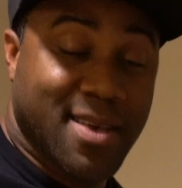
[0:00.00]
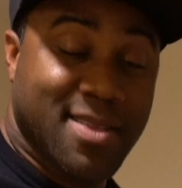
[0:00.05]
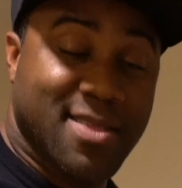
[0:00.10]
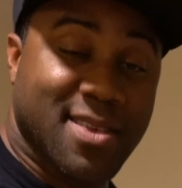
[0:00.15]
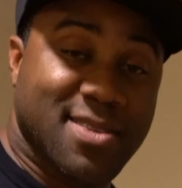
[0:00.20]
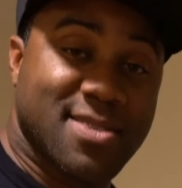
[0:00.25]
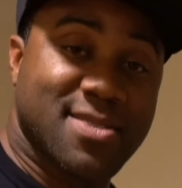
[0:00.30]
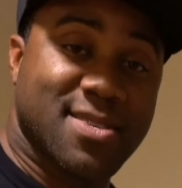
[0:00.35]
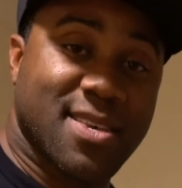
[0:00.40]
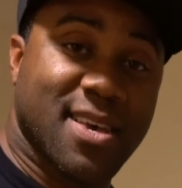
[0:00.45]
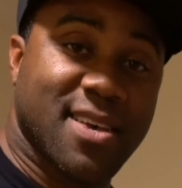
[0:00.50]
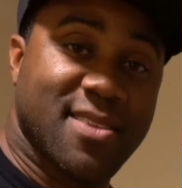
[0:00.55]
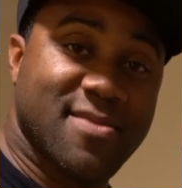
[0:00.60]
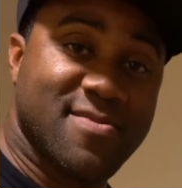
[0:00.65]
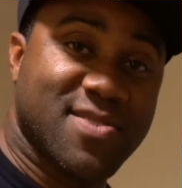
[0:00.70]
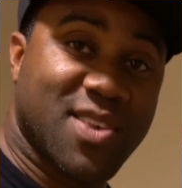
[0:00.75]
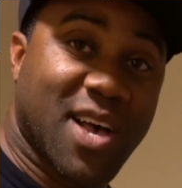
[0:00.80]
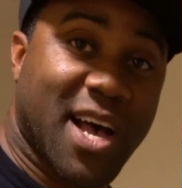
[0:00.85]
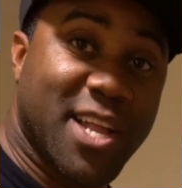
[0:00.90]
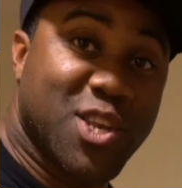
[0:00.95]
This is
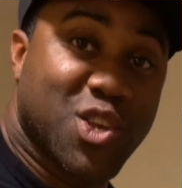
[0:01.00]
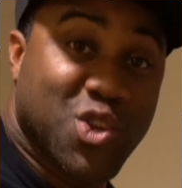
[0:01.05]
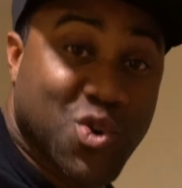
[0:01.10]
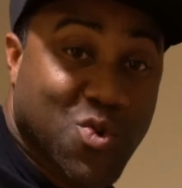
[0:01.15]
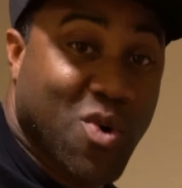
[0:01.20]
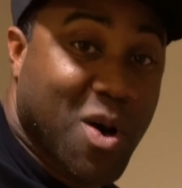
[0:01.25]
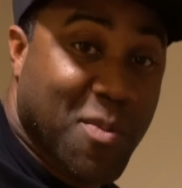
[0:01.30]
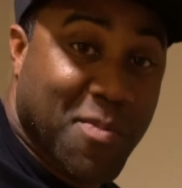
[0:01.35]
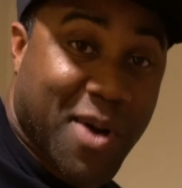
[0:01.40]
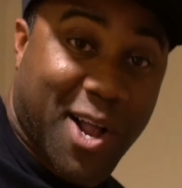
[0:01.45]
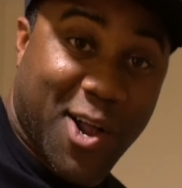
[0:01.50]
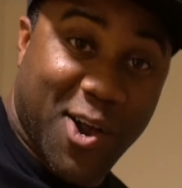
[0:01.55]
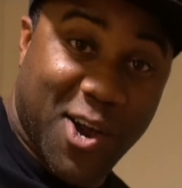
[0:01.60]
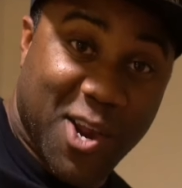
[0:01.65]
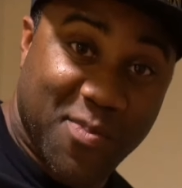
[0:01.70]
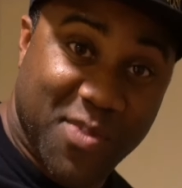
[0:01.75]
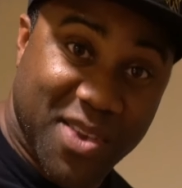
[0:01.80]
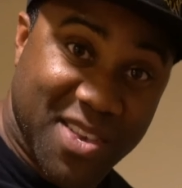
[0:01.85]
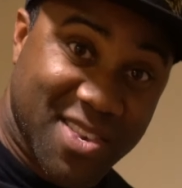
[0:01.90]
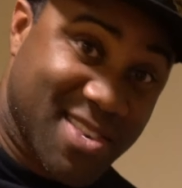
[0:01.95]
it. So I do want my car
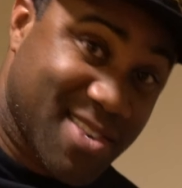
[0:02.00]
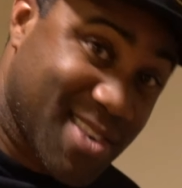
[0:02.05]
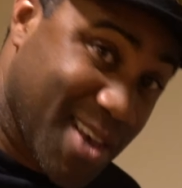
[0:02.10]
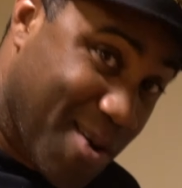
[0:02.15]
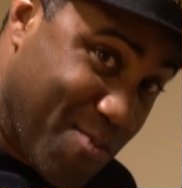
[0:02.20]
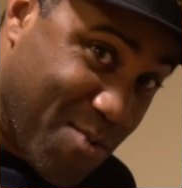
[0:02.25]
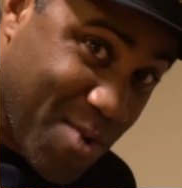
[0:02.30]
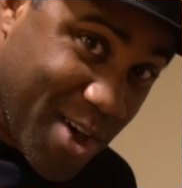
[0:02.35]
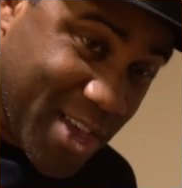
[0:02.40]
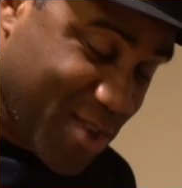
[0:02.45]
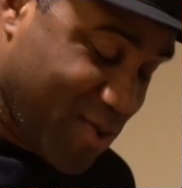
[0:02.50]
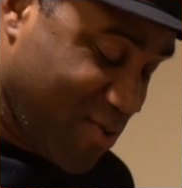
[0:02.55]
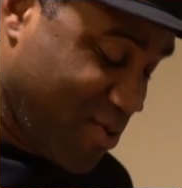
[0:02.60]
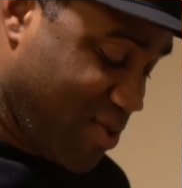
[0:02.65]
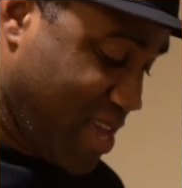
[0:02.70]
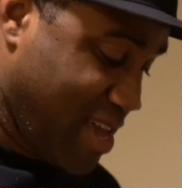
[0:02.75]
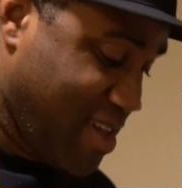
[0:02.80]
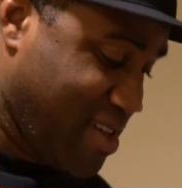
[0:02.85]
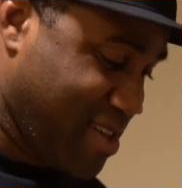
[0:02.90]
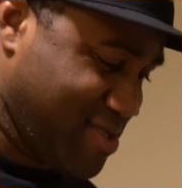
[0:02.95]
to be somewhat
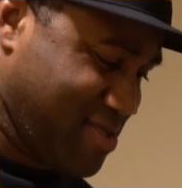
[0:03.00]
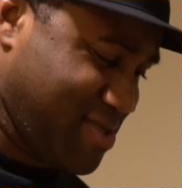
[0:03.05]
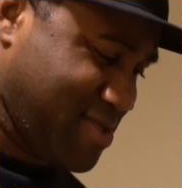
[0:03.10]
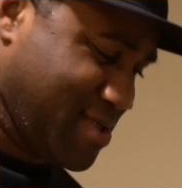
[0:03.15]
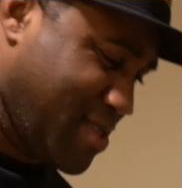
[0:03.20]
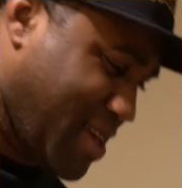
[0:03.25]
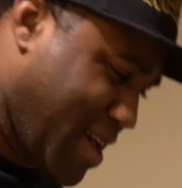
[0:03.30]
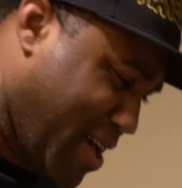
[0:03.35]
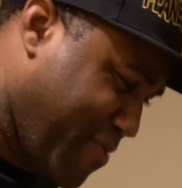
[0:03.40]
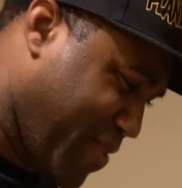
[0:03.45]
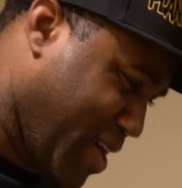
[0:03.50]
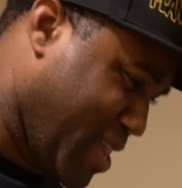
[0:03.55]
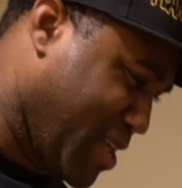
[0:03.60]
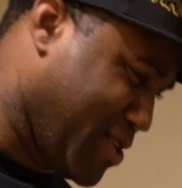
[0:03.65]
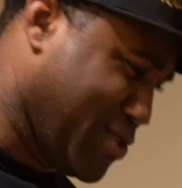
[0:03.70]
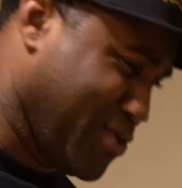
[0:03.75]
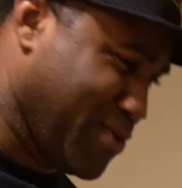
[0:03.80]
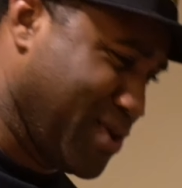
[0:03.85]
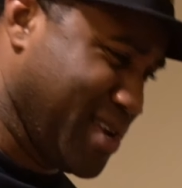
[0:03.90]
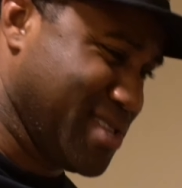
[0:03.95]
unique. It's still an
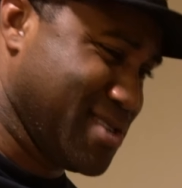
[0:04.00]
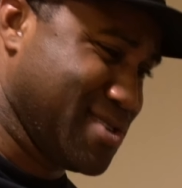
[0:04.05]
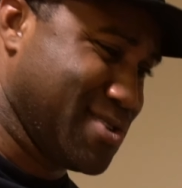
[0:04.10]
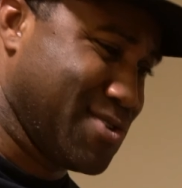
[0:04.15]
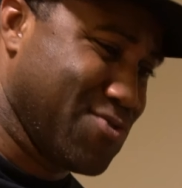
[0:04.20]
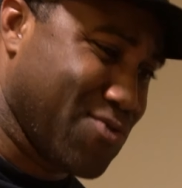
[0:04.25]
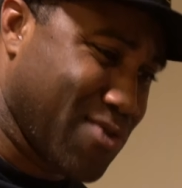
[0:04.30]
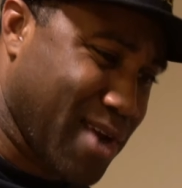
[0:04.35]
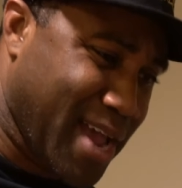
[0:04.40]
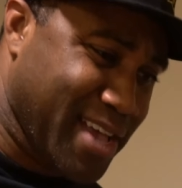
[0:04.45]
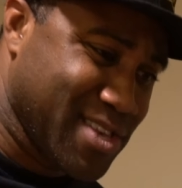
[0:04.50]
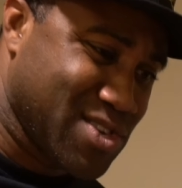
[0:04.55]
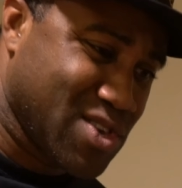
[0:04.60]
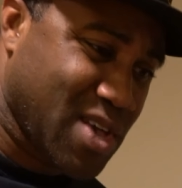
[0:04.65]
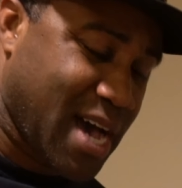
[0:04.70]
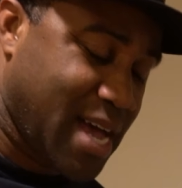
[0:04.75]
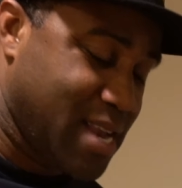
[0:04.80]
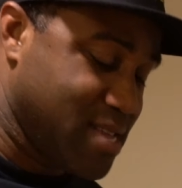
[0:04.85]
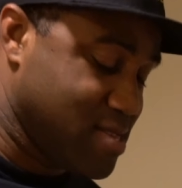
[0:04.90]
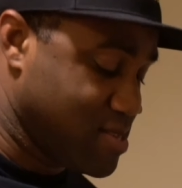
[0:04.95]
F82 and it's gray, so
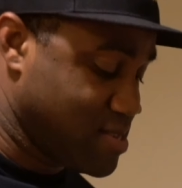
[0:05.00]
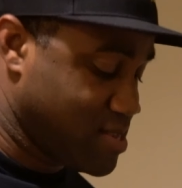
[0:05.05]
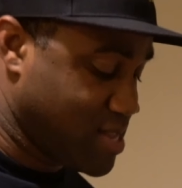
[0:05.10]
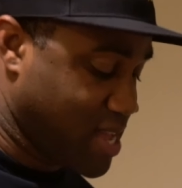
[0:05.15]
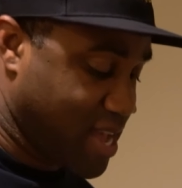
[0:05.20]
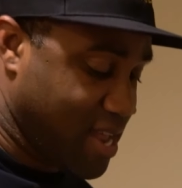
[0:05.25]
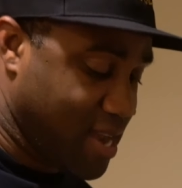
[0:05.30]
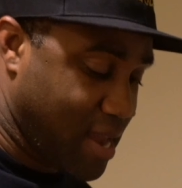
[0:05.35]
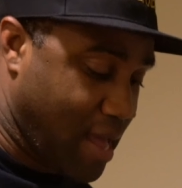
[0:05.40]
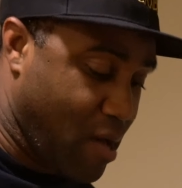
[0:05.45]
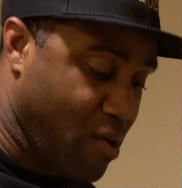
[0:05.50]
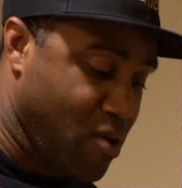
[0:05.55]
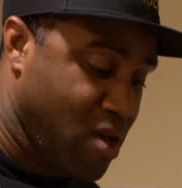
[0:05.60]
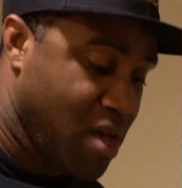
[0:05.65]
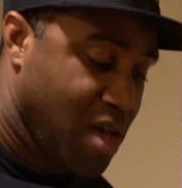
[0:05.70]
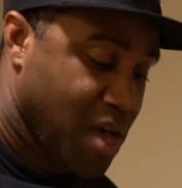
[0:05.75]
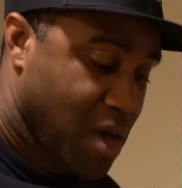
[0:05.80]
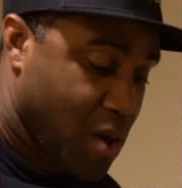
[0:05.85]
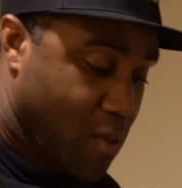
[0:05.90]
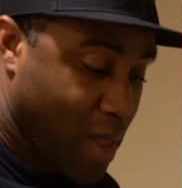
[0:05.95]
how does it stand out?